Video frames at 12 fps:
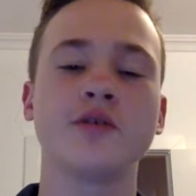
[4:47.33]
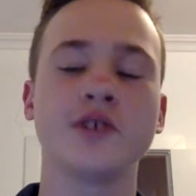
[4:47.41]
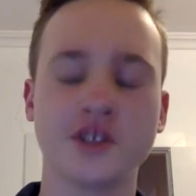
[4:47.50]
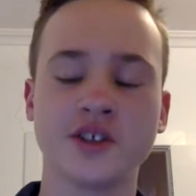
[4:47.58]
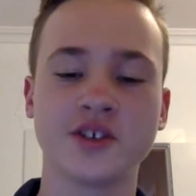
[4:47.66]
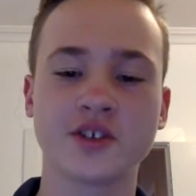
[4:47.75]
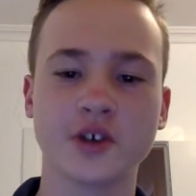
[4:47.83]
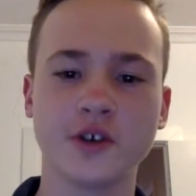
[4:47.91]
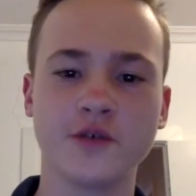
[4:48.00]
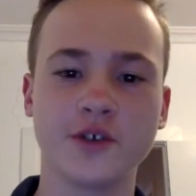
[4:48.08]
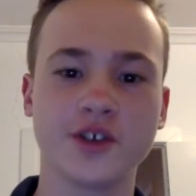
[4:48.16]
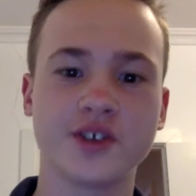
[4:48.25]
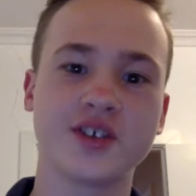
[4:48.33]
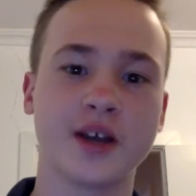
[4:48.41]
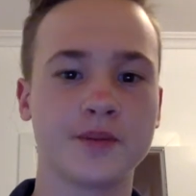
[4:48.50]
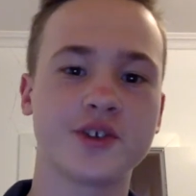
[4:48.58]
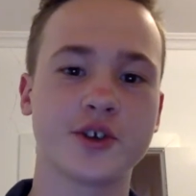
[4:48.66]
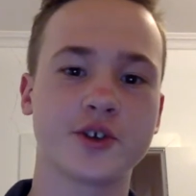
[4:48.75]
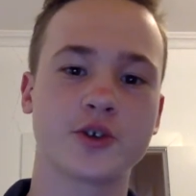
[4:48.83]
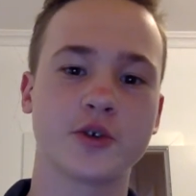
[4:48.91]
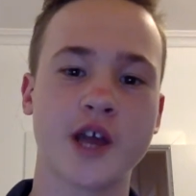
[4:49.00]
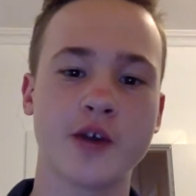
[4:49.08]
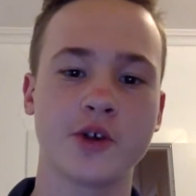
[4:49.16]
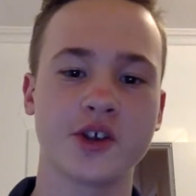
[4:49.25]
it is good for some social
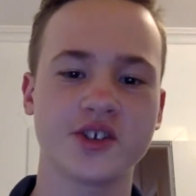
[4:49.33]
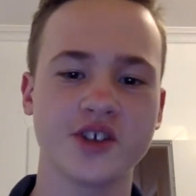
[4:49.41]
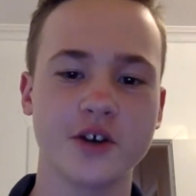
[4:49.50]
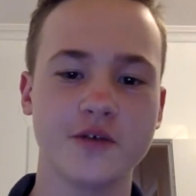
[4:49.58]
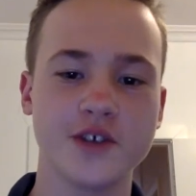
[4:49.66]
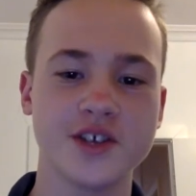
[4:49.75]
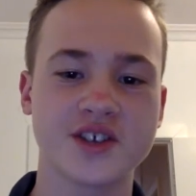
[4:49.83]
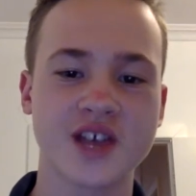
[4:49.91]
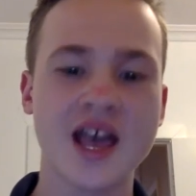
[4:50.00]
network selfies,